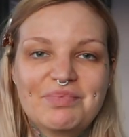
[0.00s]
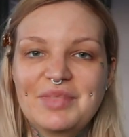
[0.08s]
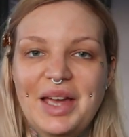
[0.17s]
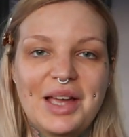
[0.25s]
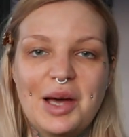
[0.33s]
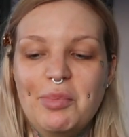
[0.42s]

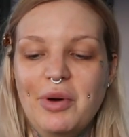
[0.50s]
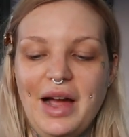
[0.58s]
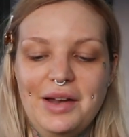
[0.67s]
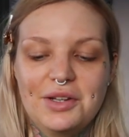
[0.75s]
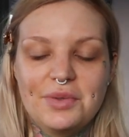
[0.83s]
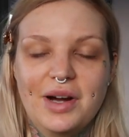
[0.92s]
like a
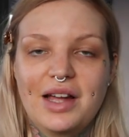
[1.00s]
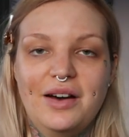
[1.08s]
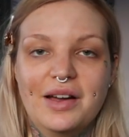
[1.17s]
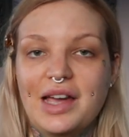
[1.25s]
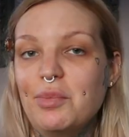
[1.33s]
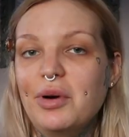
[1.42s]
brand where I
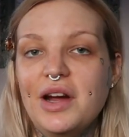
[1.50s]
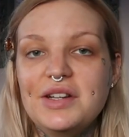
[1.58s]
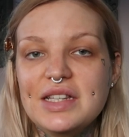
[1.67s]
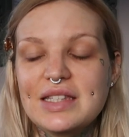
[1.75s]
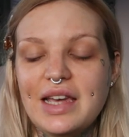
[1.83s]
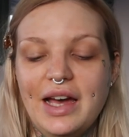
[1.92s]
can't get a pro
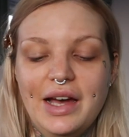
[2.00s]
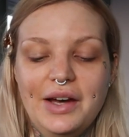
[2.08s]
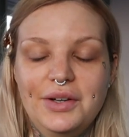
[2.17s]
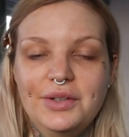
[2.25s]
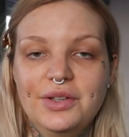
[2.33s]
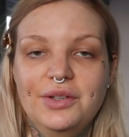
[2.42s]

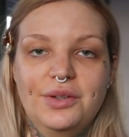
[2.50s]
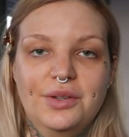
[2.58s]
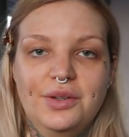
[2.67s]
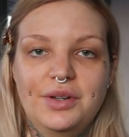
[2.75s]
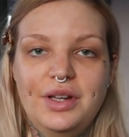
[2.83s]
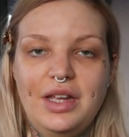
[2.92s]
discount,
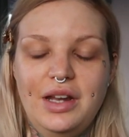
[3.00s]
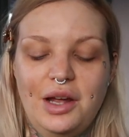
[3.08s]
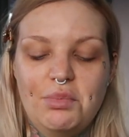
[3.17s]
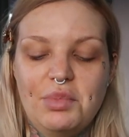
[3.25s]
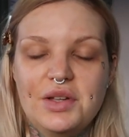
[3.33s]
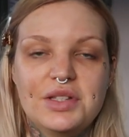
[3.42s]
or you
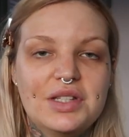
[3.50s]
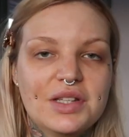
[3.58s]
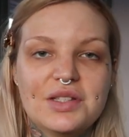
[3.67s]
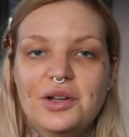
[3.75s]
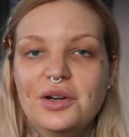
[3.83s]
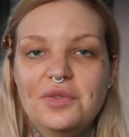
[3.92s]
know, Boots
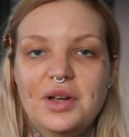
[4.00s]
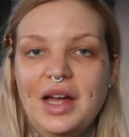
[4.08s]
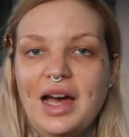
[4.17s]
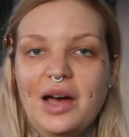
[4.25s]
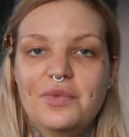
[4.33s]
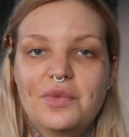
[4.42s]
doesn't often
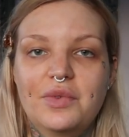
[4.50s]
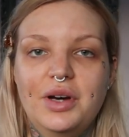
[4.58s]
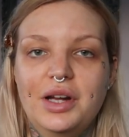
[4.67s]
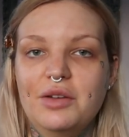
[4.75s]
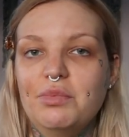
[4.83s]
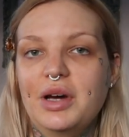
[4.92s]
have
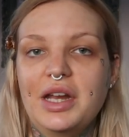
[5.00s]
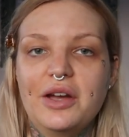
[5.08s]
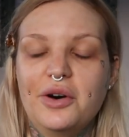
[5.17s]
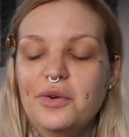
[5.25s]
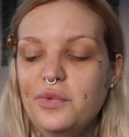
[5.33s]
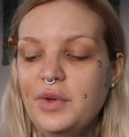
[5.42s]
kind of money
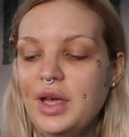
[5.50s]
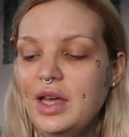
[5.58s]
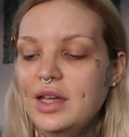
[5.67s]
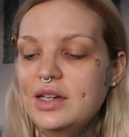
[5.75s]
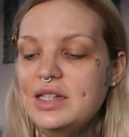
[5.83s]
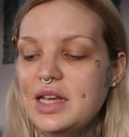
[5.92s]
off
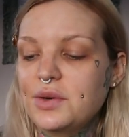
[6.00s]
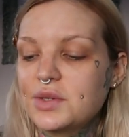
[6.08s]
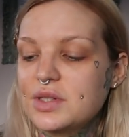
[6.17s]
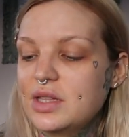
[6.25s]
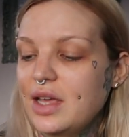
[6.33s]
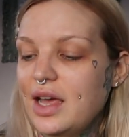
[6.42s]

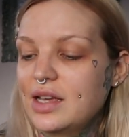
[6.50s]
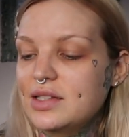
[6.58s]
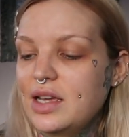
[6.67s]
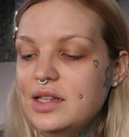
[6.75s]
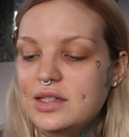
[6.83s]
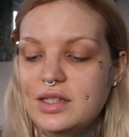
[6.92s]
deals and
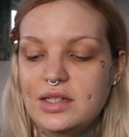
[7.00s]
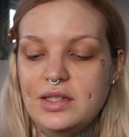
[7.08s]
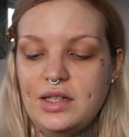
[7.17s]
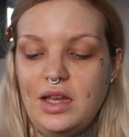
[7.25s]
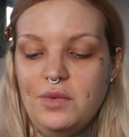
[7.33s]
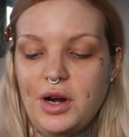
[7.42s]
things. It's the
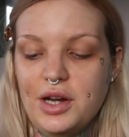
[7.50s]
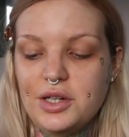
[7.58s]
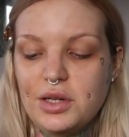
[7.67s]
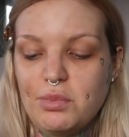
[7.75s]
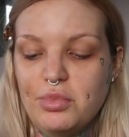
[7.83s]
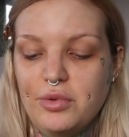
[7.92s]
Sea
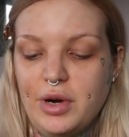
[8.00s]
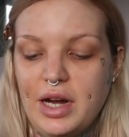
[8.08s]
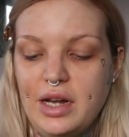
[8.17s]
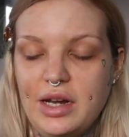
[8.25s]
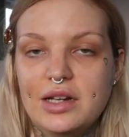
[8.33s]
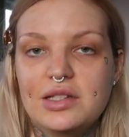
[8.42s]
Rush
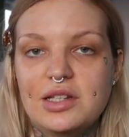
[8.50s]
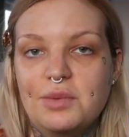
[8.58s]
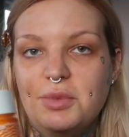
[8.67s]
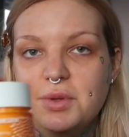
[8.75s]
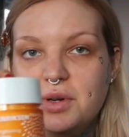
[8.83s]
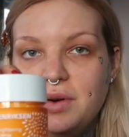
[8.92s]
Brightening
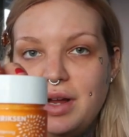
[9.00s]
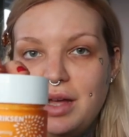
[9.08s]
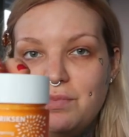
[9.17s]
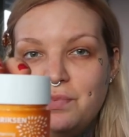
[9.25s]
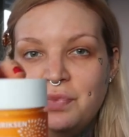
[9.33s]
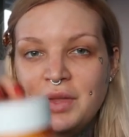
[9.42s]
Double
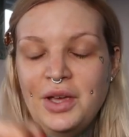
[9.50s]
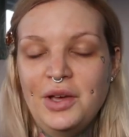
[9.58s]
Cream